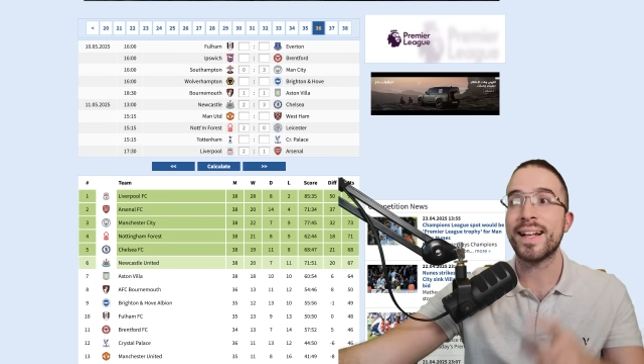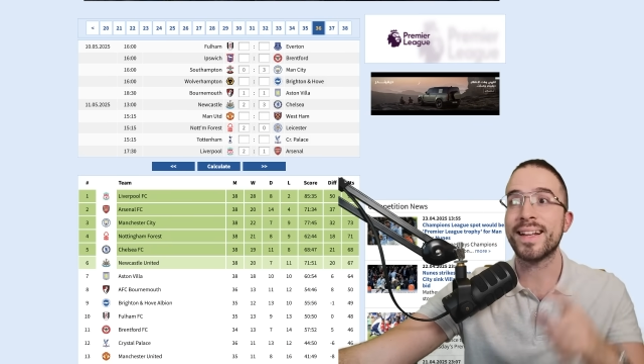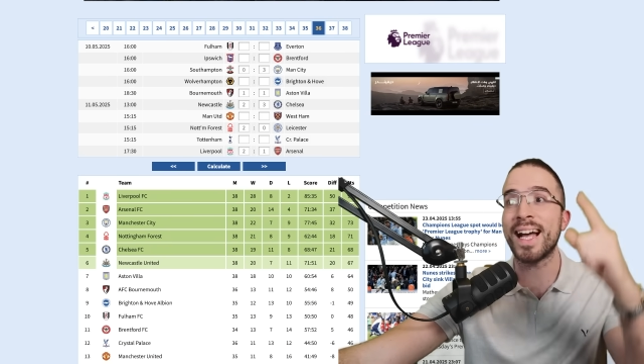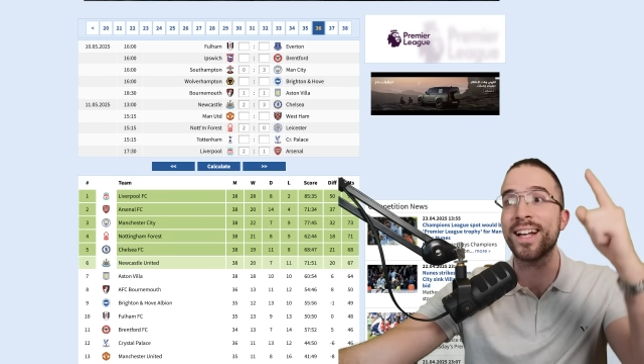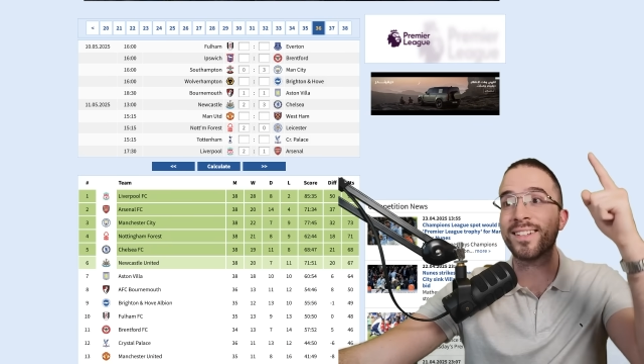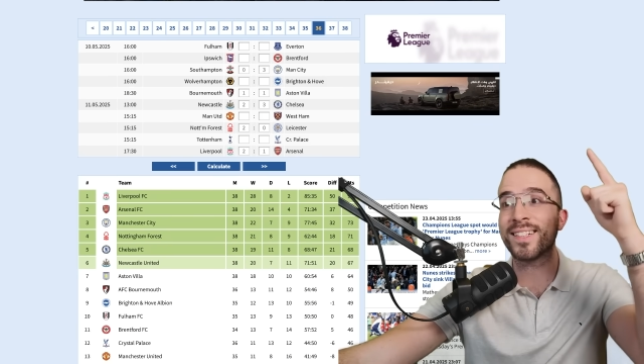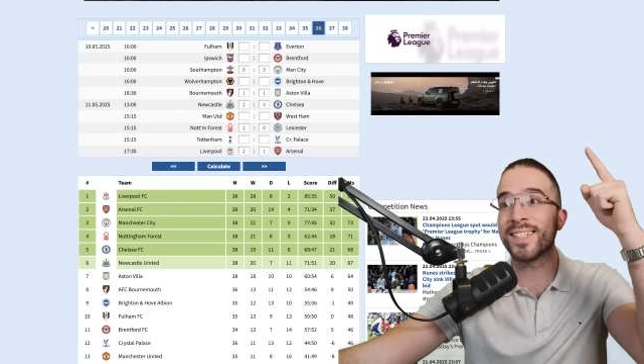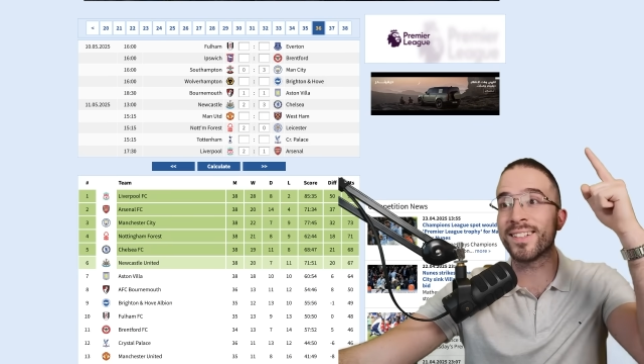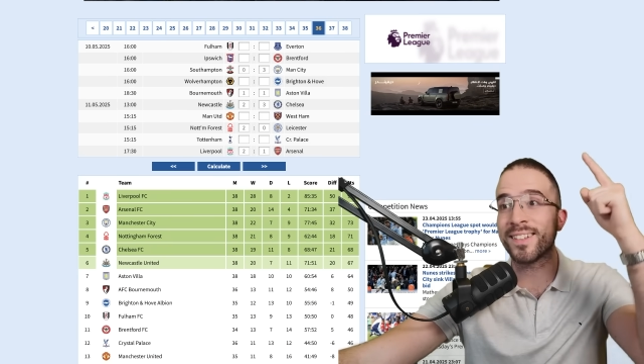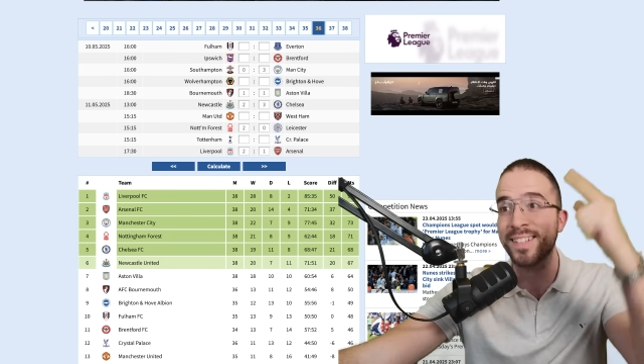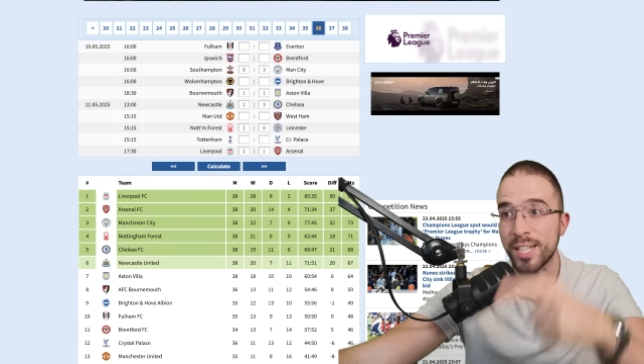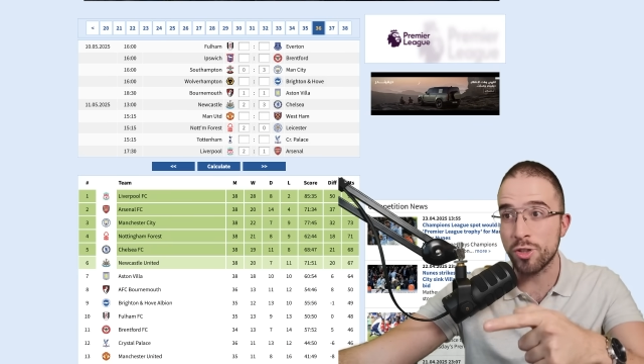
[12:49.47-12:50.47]
That's
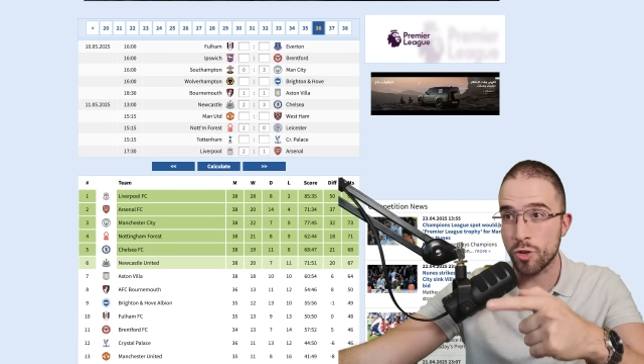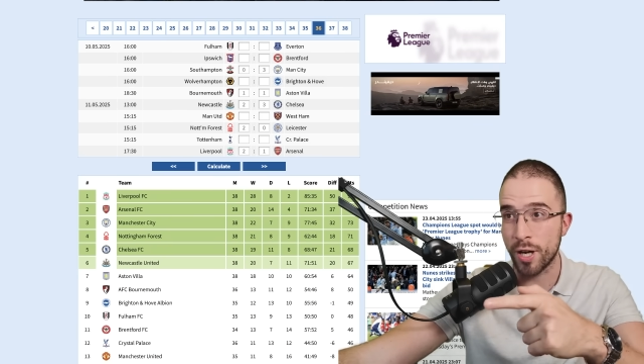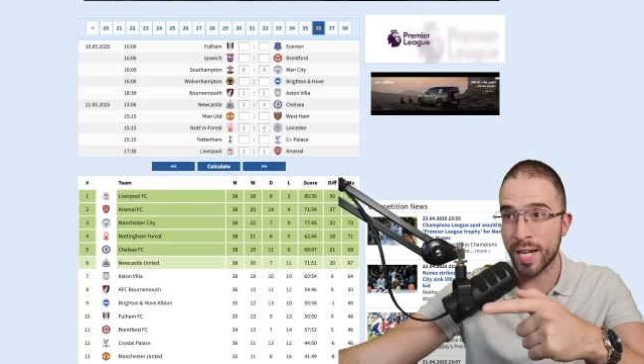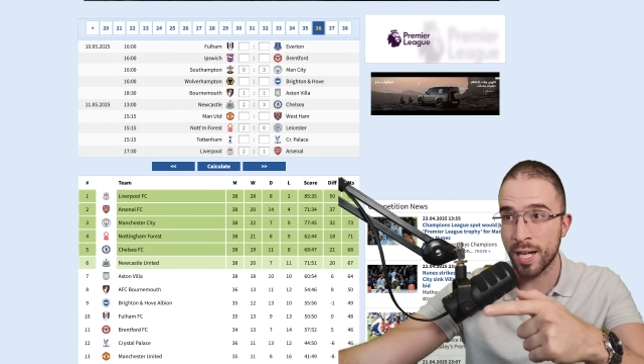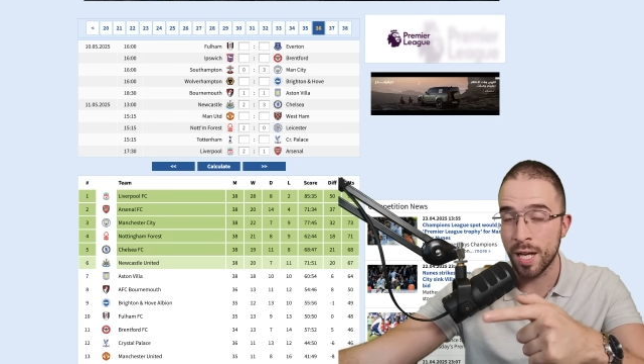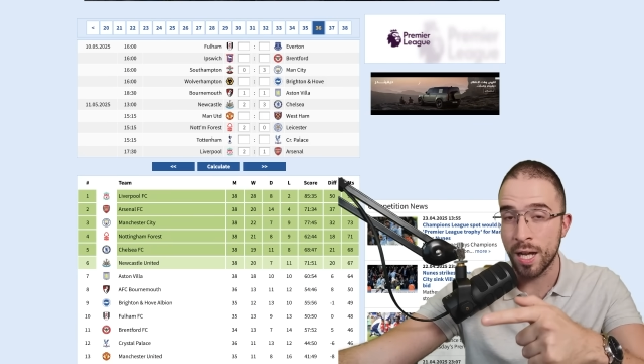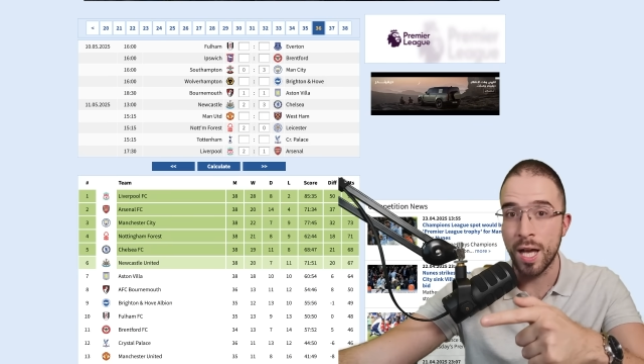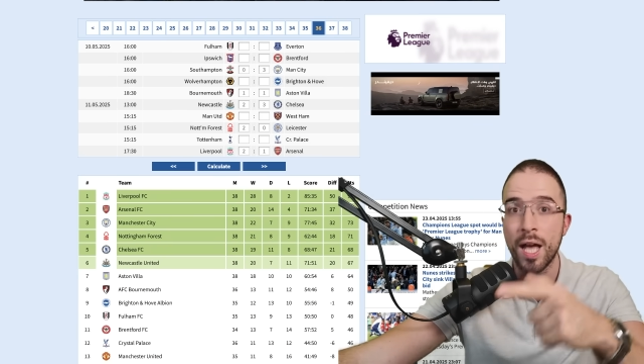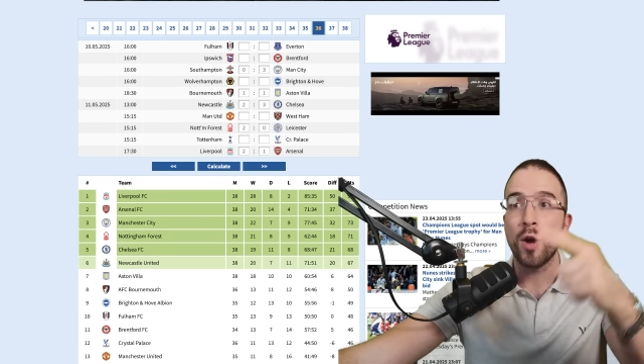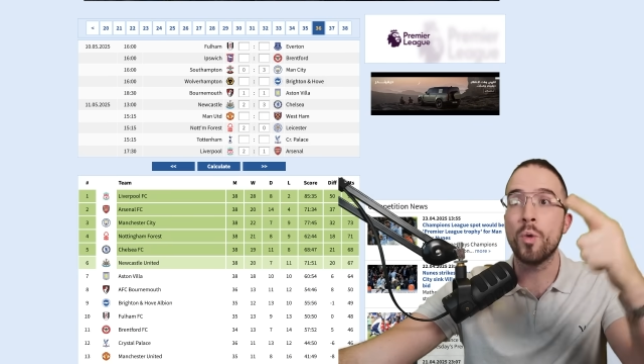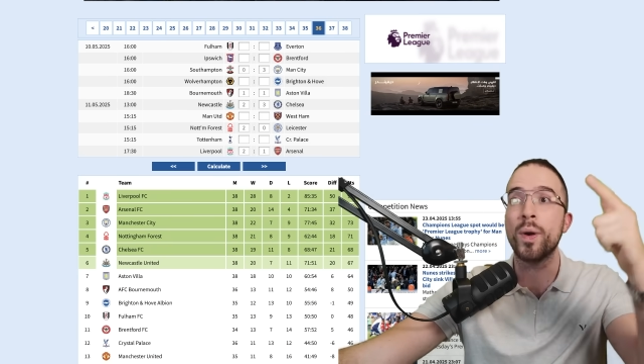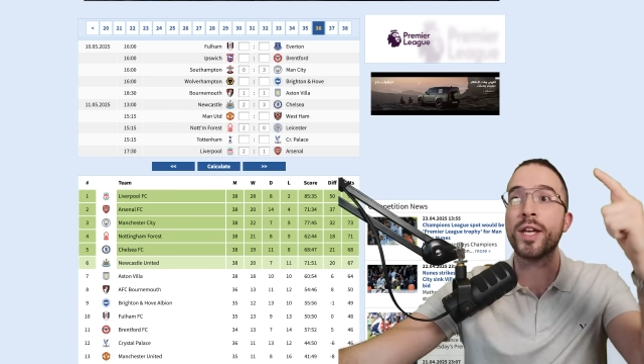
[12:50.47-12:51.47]
considering
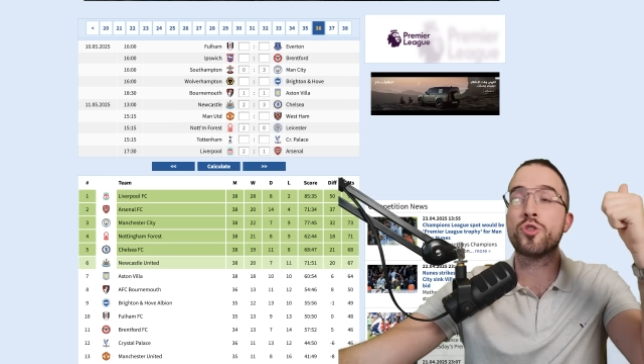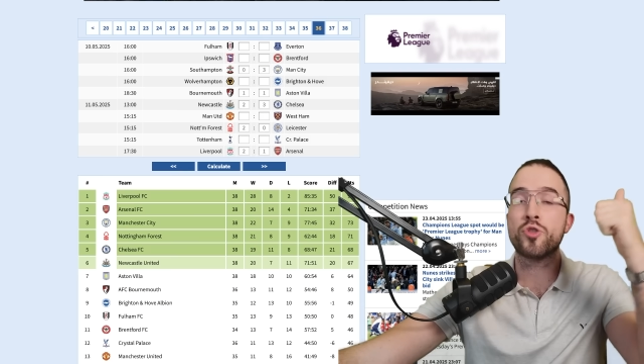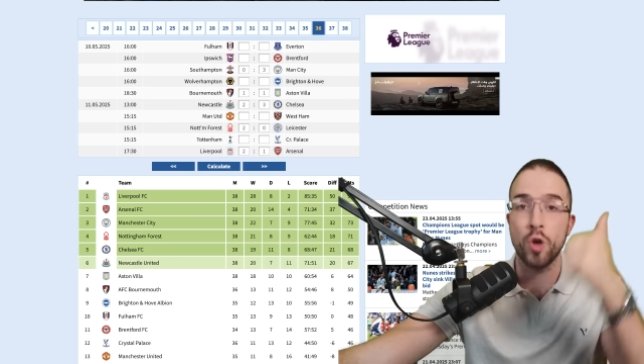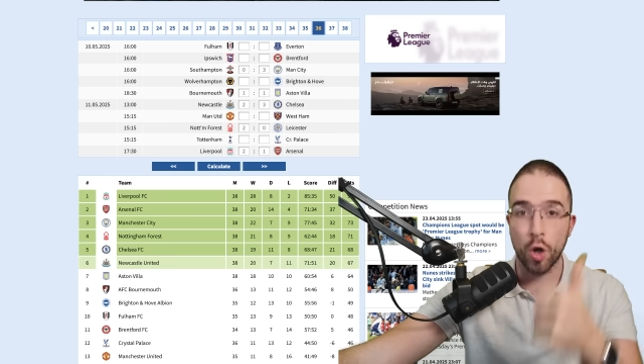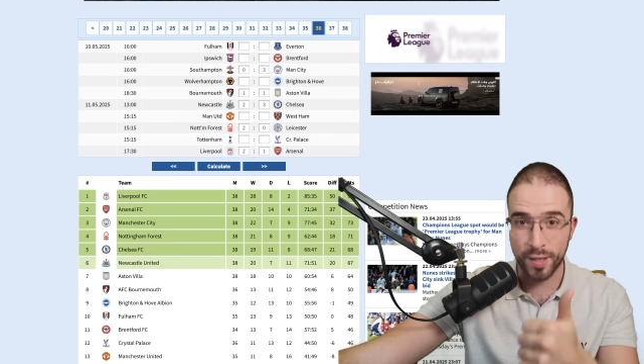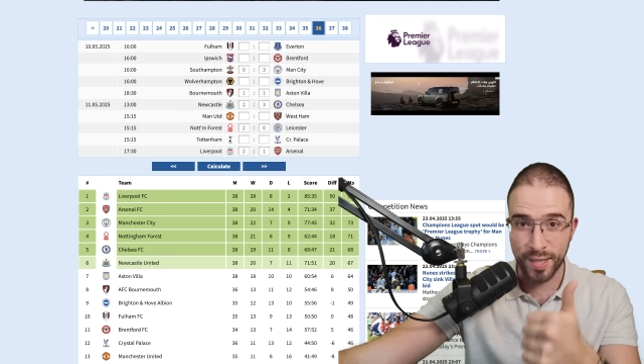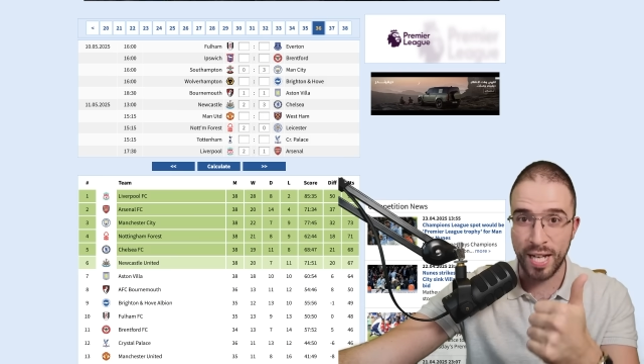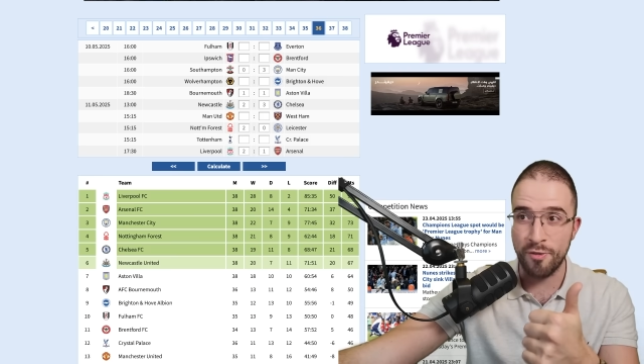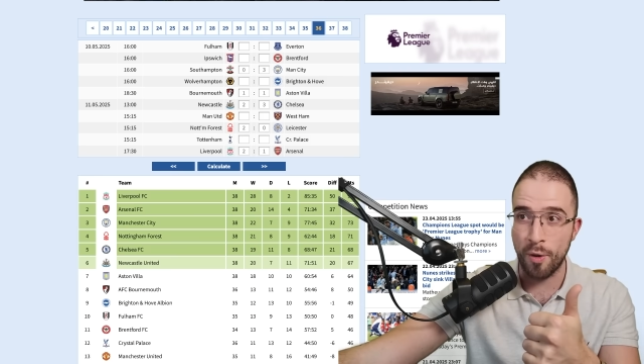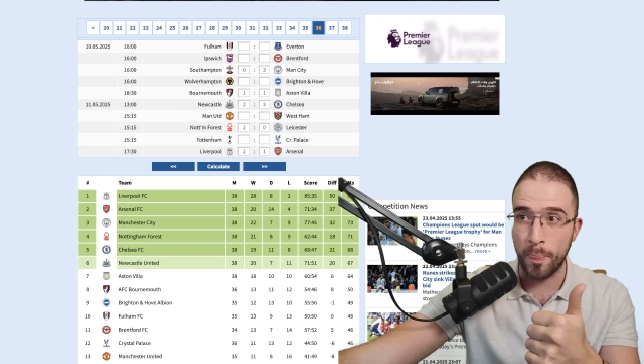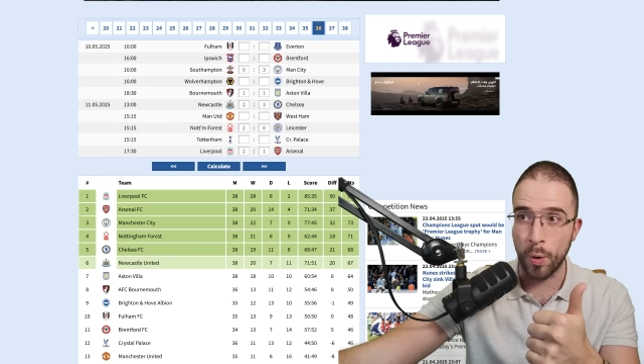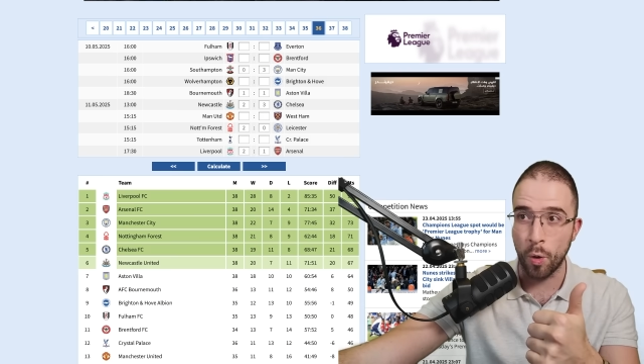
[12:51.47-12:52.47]
we draw to
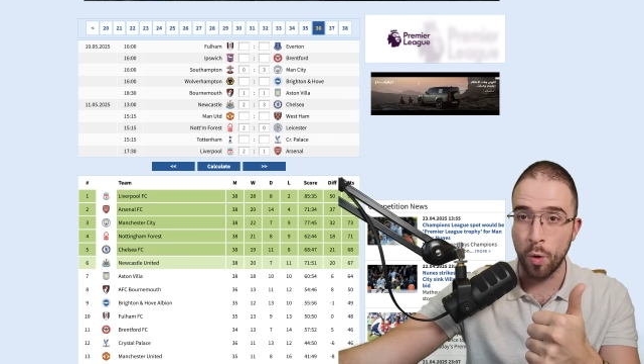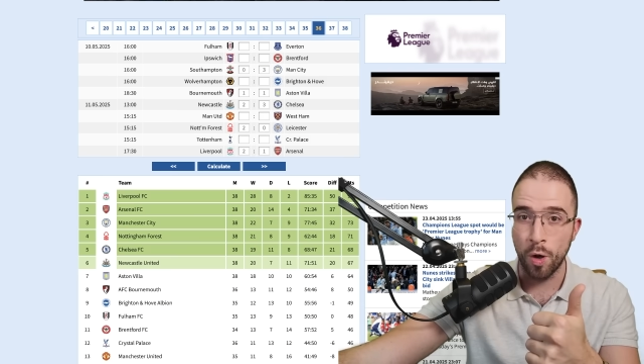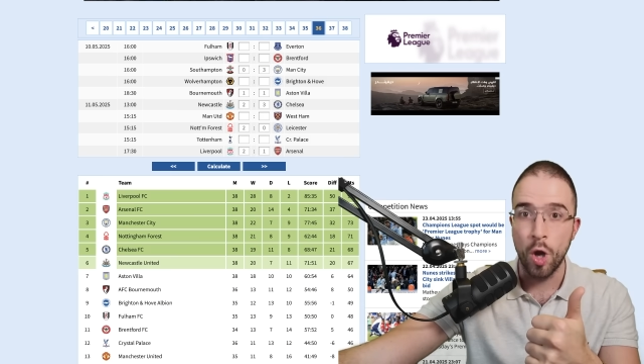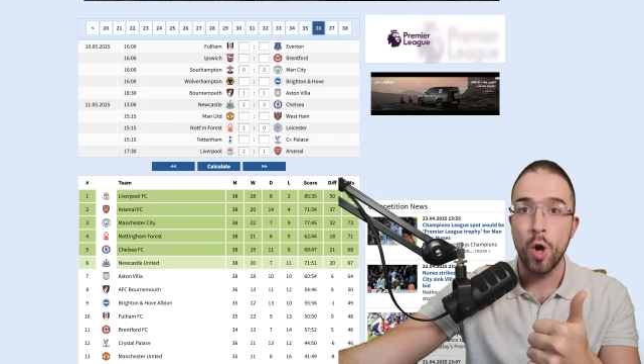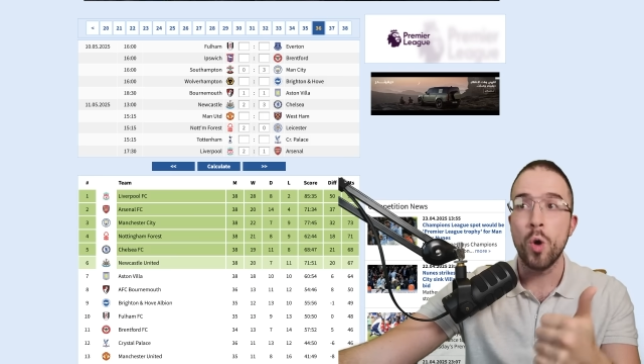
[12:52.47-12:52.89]
Liverpool,